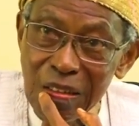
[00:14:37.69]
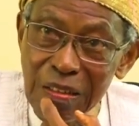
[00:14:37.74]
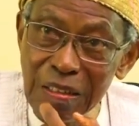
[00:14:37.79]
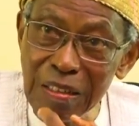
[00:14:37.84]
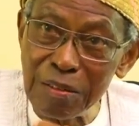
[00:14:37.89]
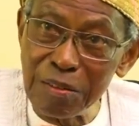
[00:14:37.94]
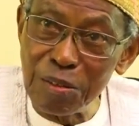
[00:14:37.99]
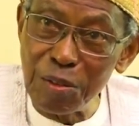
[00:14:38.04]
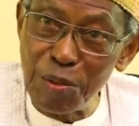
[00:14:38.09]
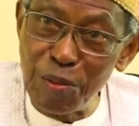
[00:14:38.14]

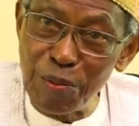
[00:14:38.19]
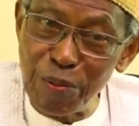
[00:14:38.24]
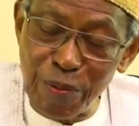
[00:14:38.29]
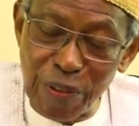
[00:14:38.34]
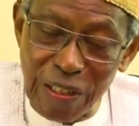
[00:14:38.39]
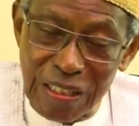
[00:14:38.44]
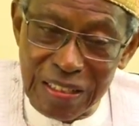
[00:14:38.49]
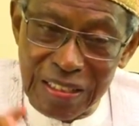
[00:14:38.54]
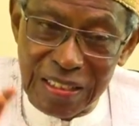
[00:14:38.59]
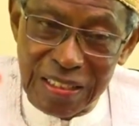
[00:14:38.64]
you
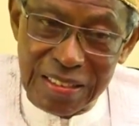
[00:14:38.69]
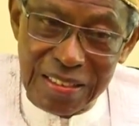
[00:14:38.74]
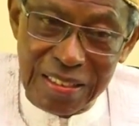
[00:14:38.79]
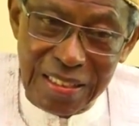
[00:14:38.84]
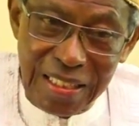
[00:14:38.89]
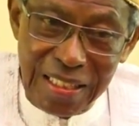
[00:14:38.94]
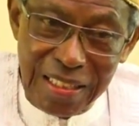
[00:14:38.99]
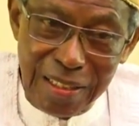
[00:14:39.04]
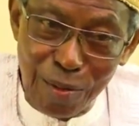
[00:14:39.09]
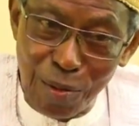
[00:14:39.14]
find that
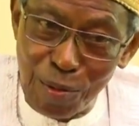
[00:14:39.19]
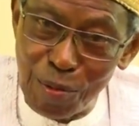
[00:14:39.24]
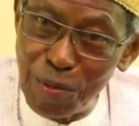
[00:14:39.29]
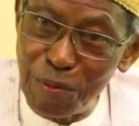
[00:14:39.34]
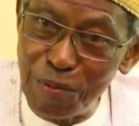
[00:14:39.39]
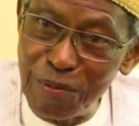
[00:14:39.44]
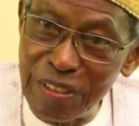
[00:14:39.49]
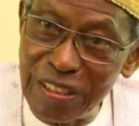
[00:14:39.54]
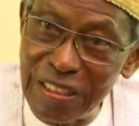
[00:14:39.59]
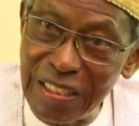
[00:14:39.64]
a lot
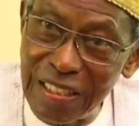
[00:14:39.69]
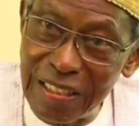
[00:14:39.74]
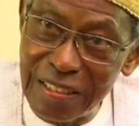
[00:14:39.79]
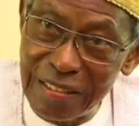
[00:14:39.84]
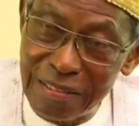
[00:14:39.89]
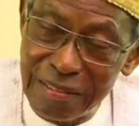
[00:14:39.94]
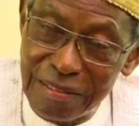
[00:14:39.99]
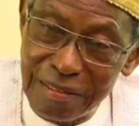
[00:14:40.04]
of the